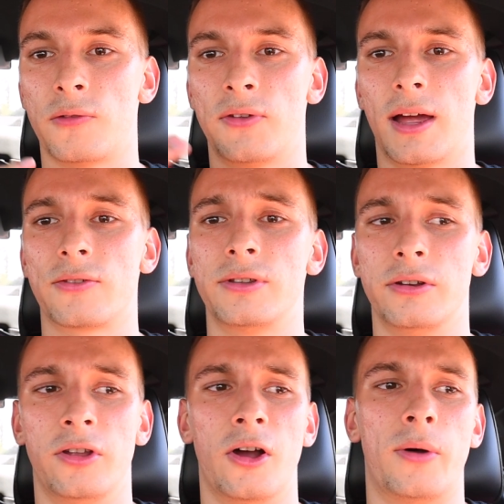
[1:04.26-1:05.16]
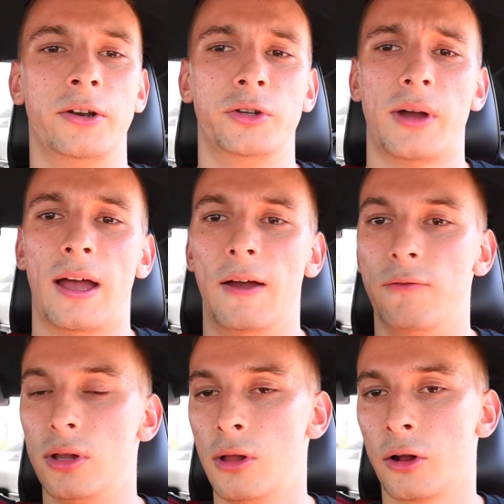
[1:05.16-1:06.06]
if you guys didn't know, I do
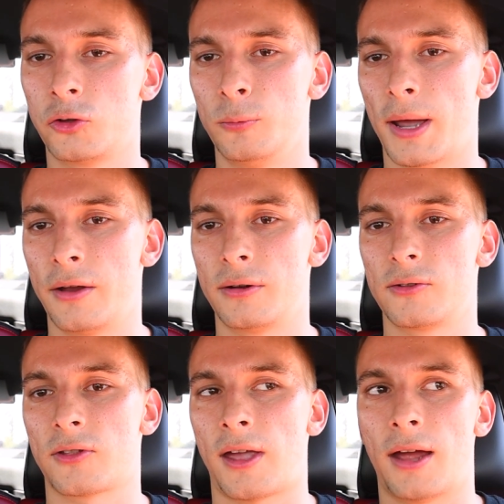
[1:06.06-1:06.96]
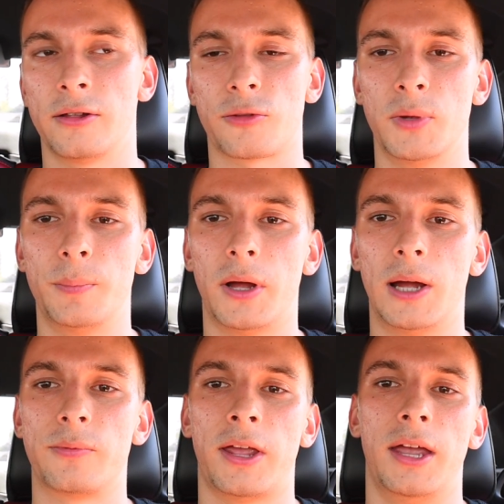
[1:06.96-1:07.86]
have long tube headers, catalyst mid
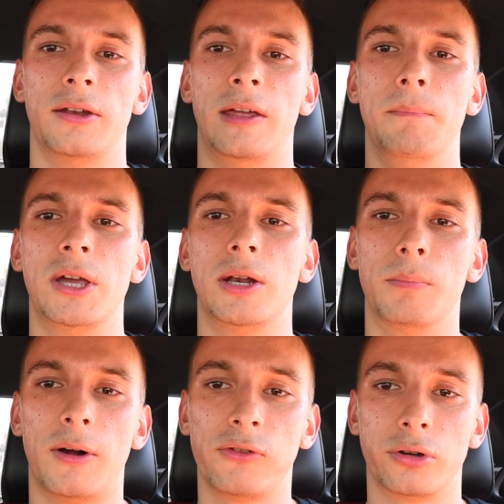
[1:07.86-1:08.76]
pipes, and a mid muffler